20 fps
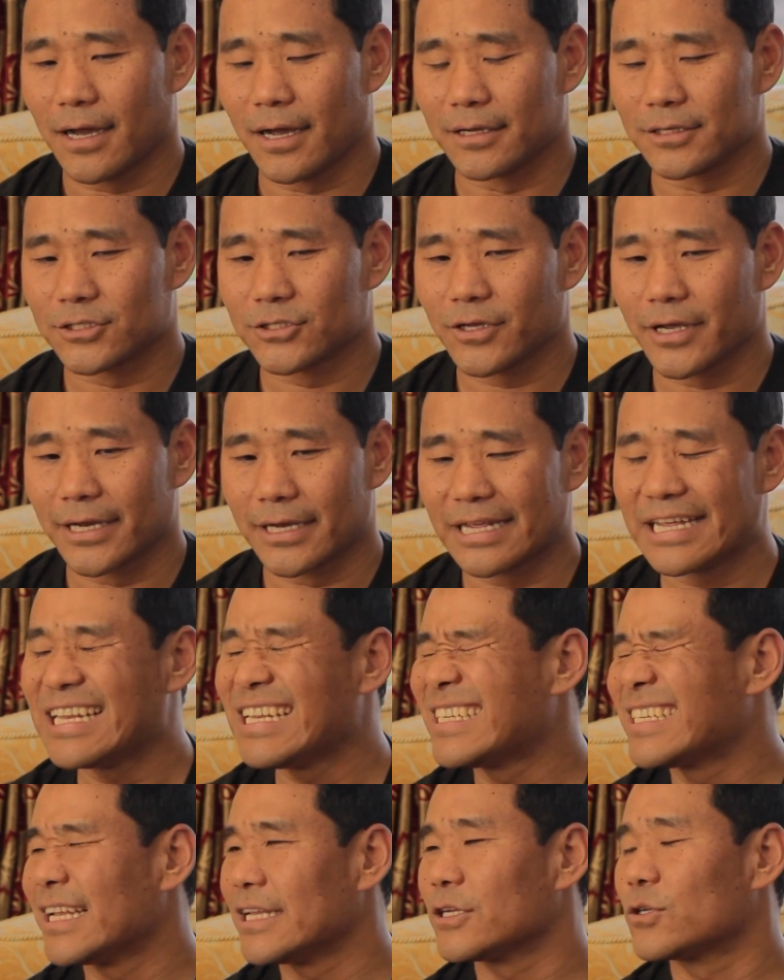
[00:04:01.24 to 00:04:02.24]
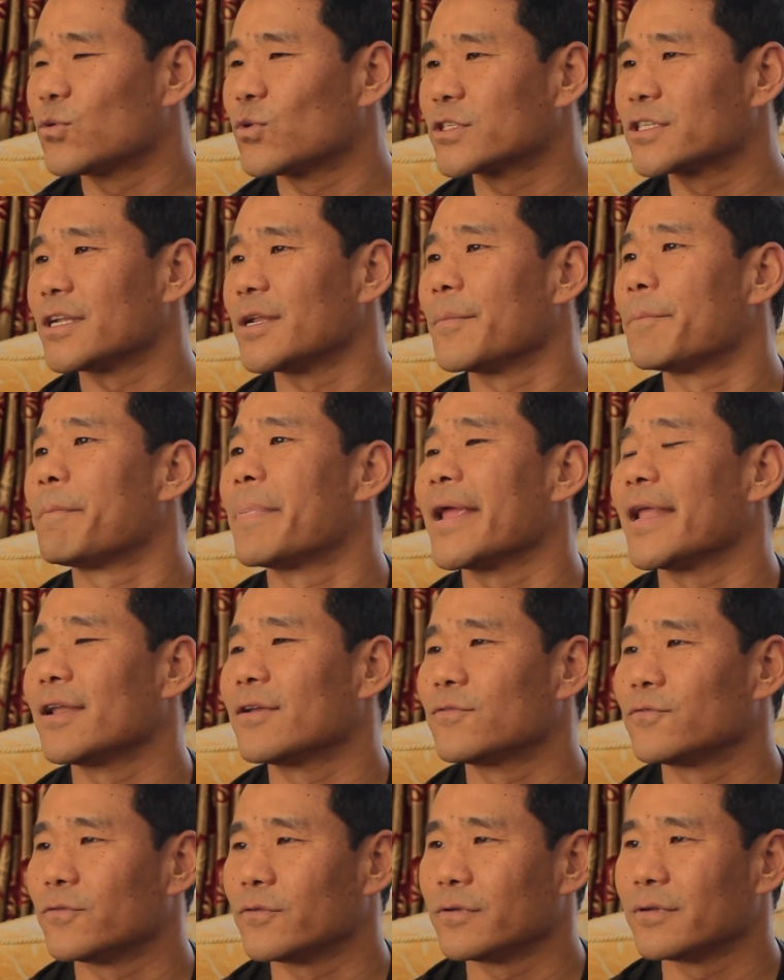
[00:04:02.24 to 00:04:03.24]
I saw it. Initially, it wasn't
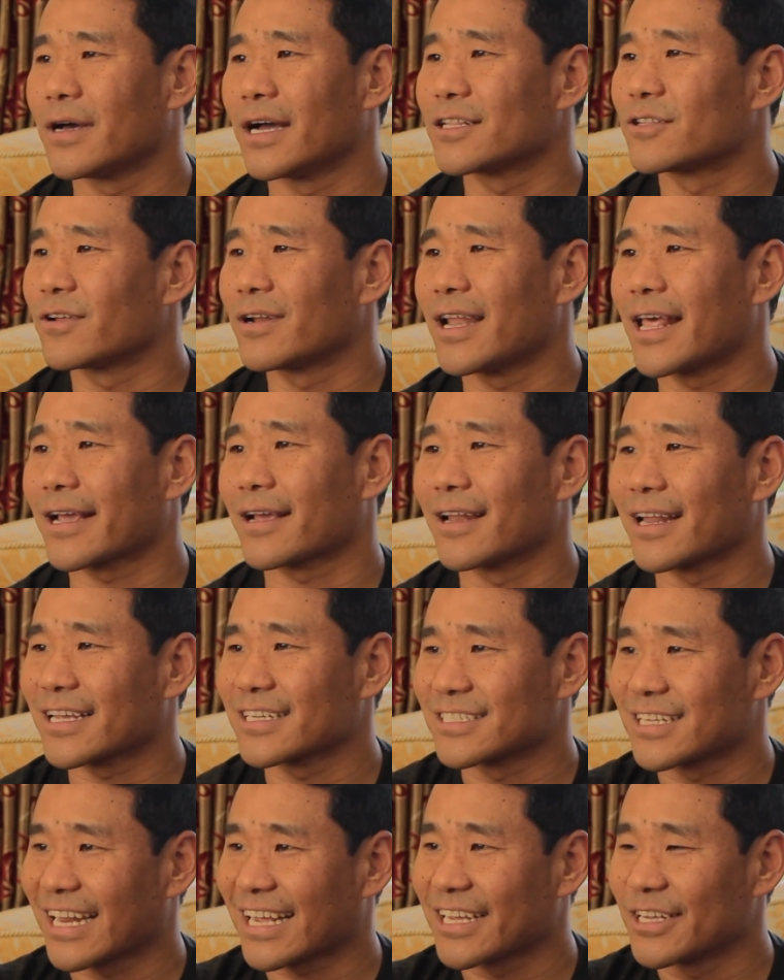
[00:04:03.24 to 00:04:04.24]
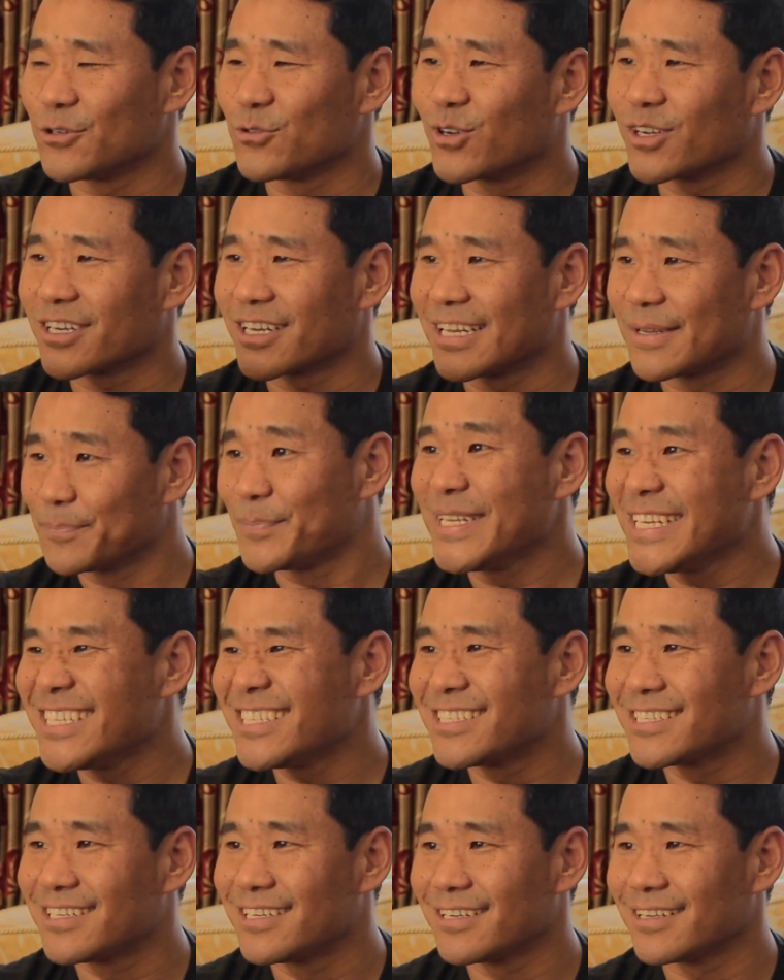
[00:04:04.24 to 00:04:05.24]
painful. I thought it's like you got
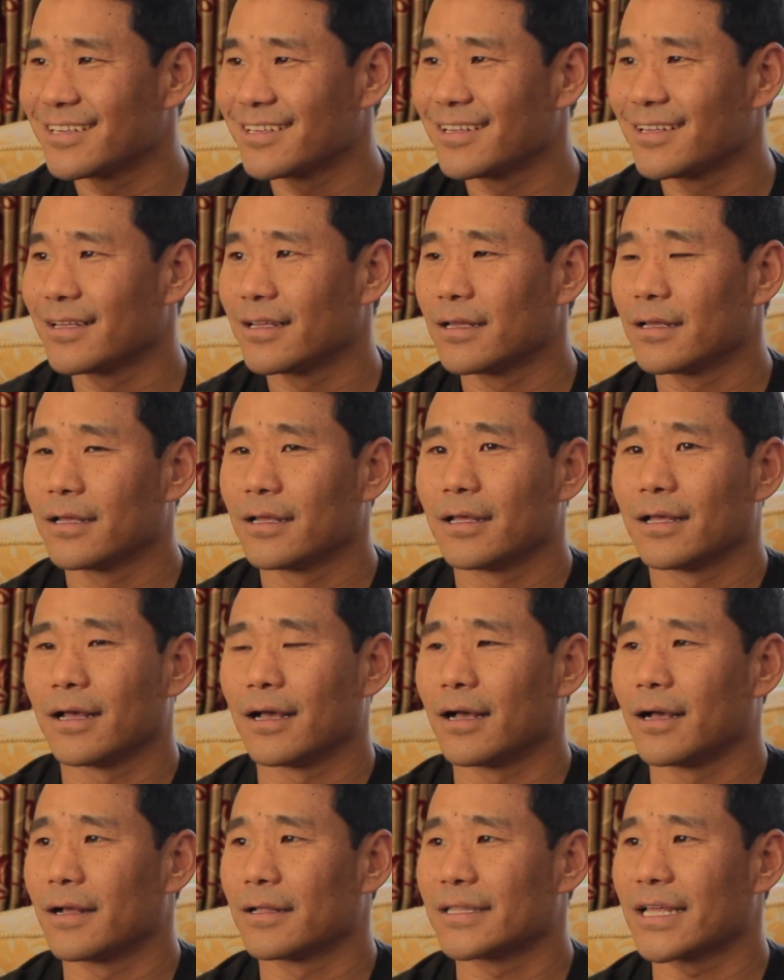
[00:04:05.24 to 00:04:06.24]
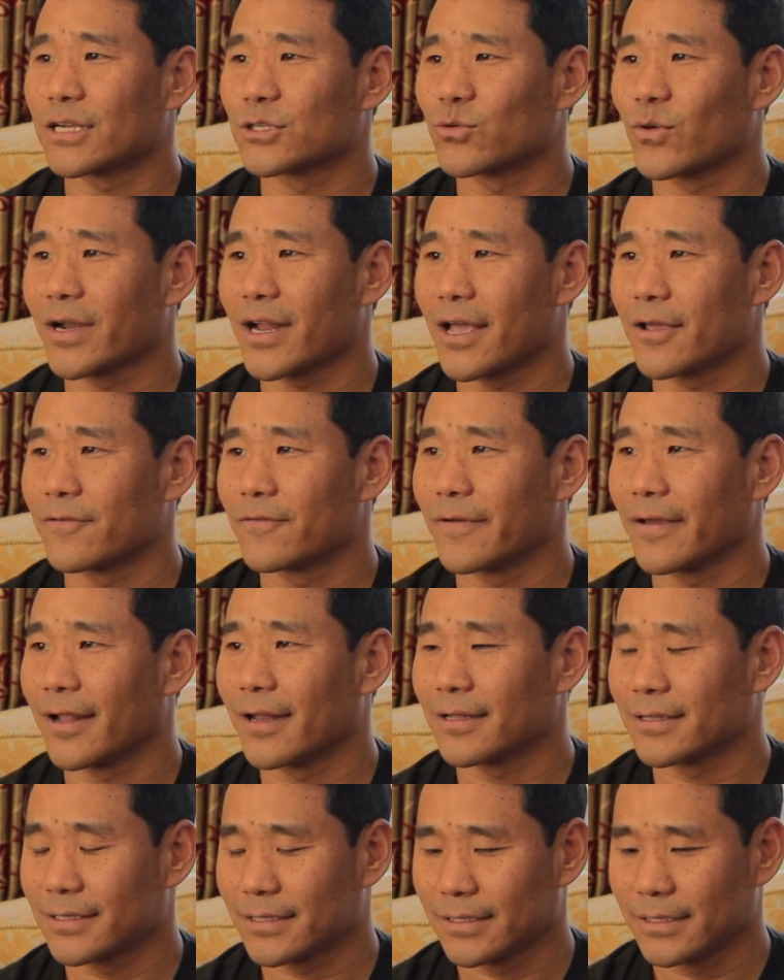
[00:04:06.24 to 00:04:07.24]
pinched. That's what I
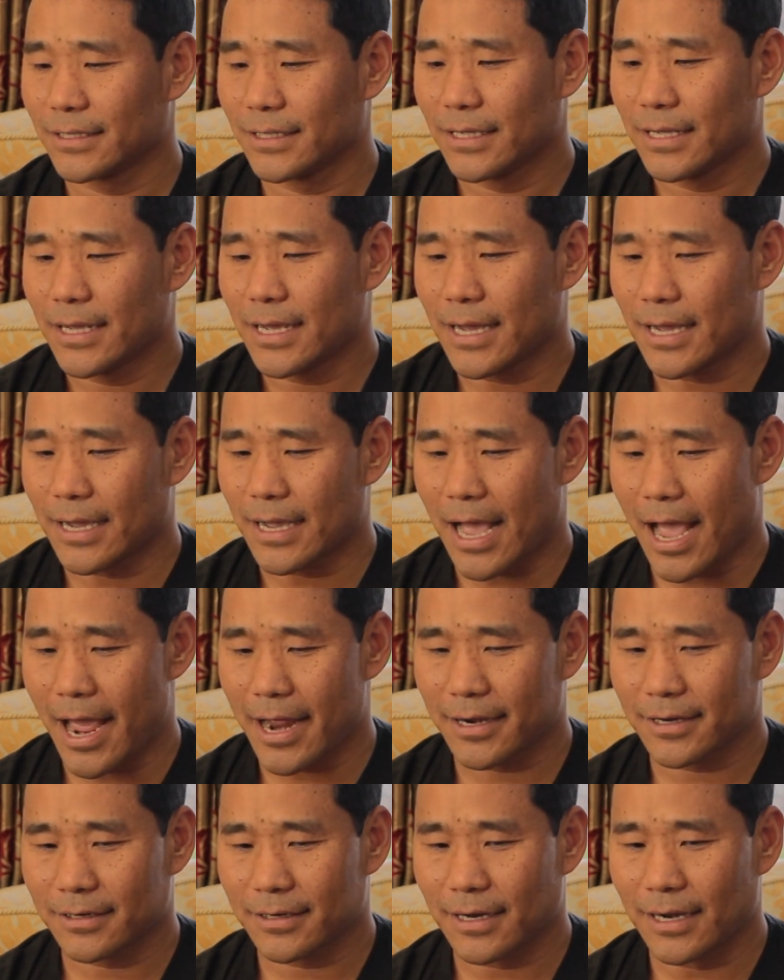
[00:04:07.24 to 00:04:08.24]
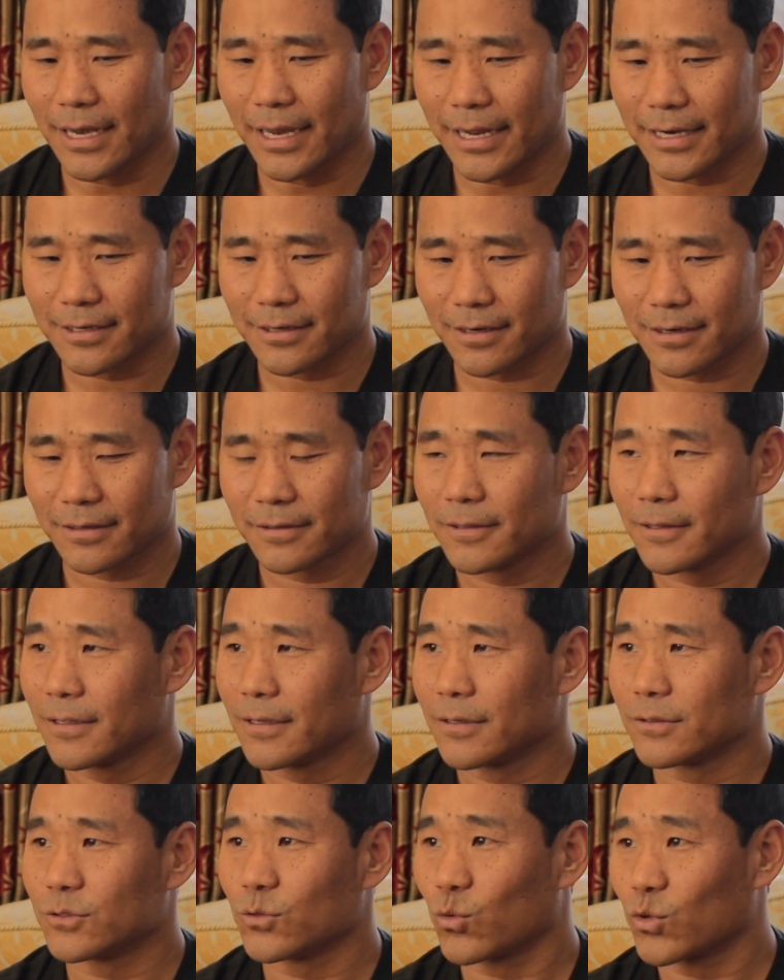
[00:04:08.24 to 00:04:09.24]
felt, and later,
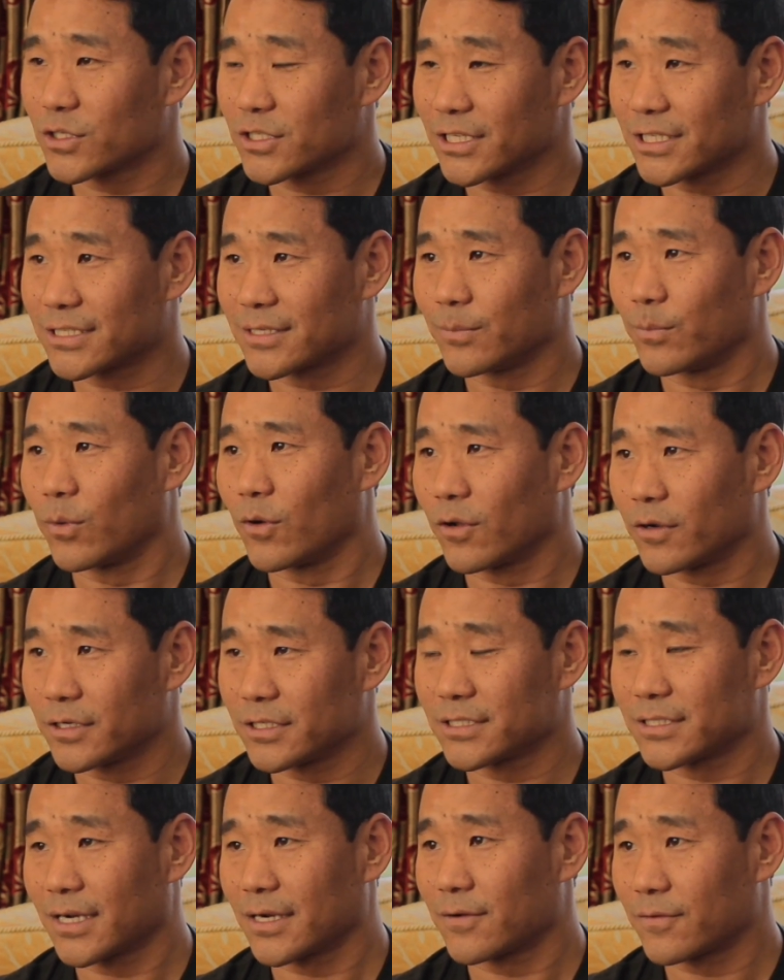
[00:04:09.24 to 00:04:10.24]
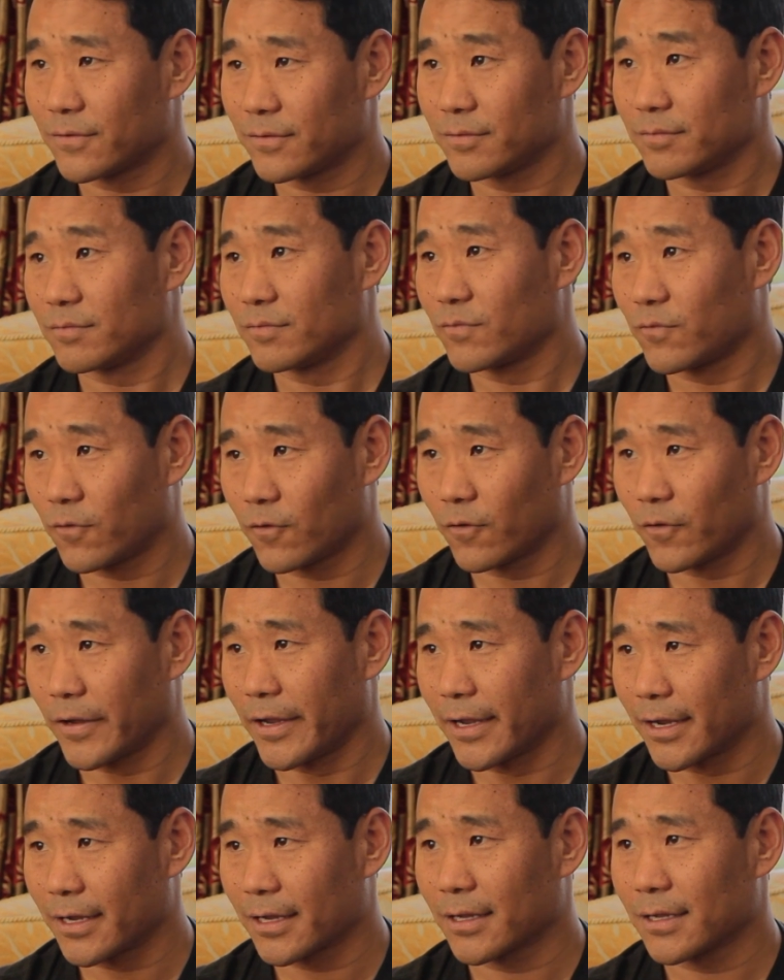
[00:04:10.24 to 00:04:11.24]
once the blood stopped
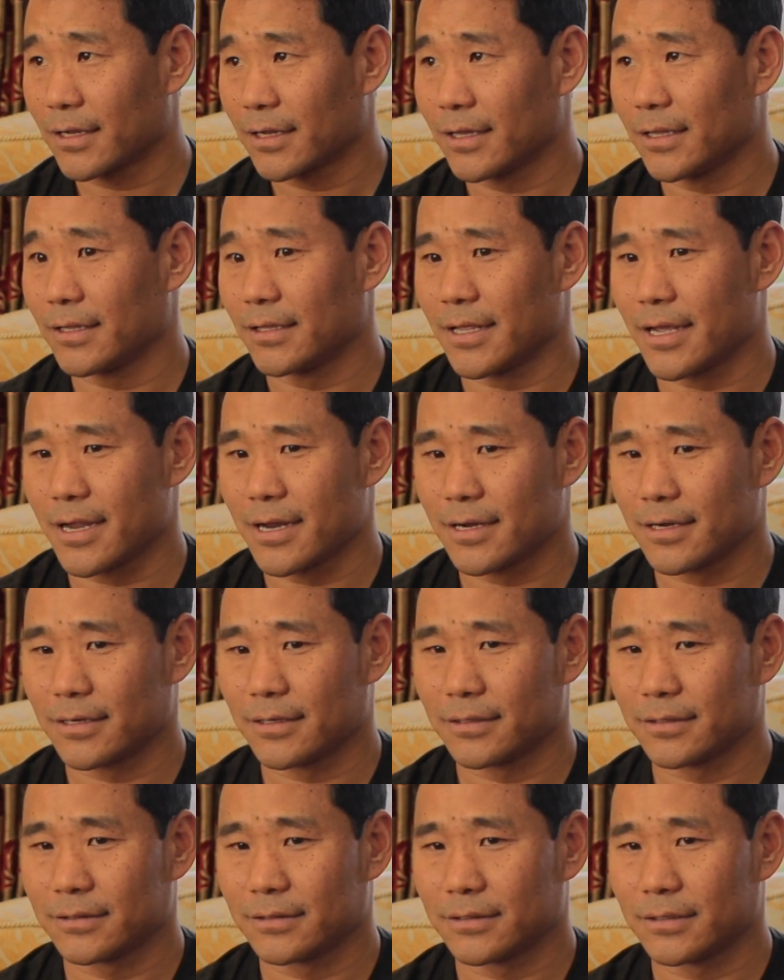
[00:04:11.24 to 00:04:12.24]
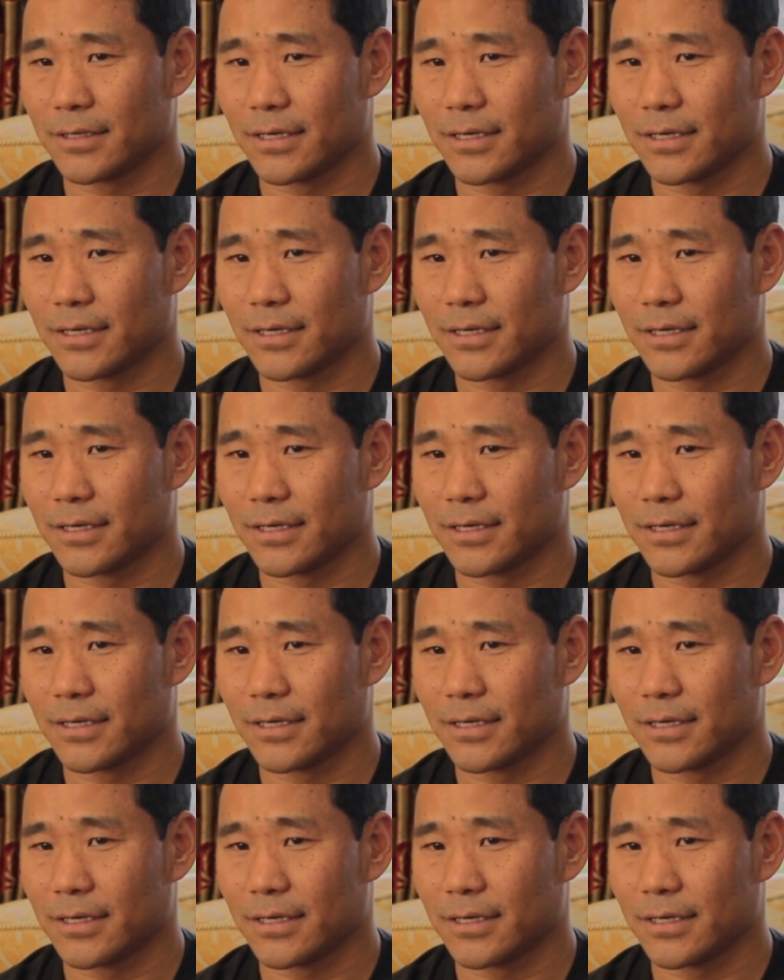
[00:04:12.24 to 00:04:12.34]
flowing, then